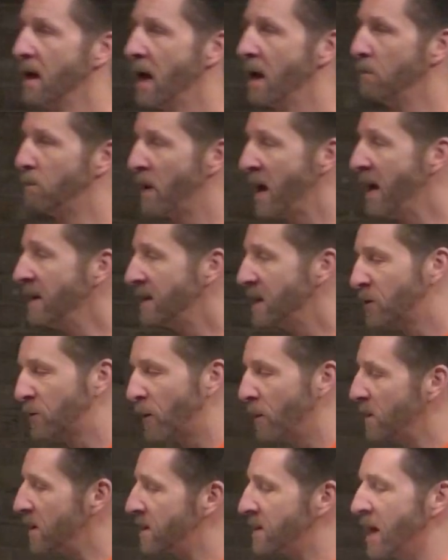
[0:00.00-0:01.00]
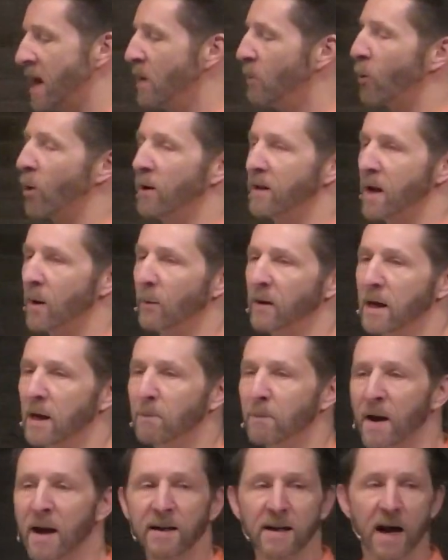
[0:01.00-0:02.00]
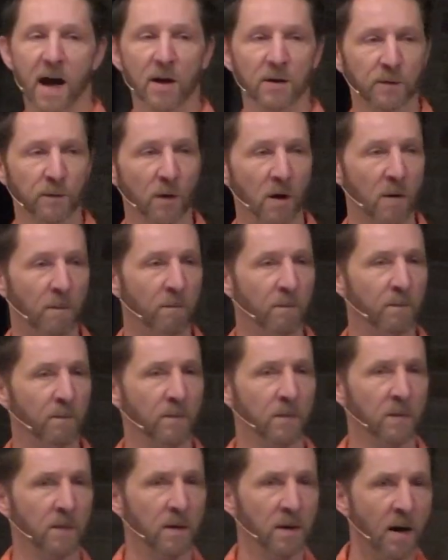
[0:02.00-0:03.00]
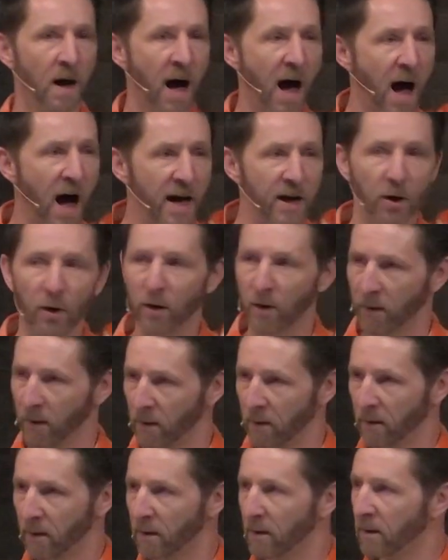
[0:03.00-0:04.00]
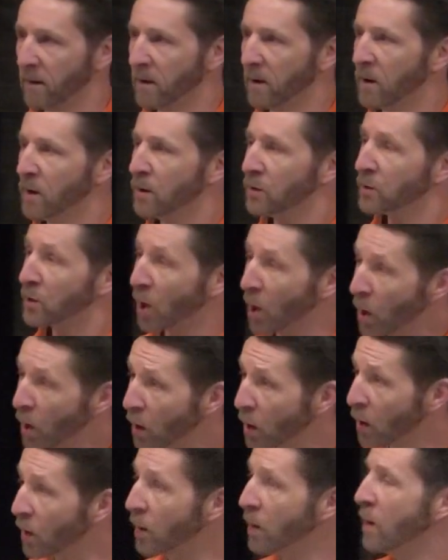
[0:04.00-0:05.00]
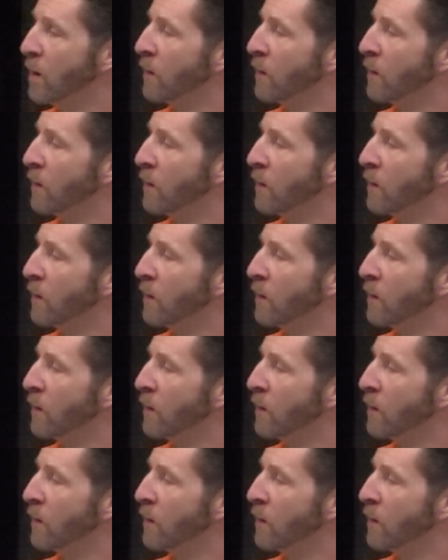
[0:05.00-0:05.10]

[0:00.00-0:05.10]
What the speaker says: And pent is from the same word that we get penthouse from. Higher. Turn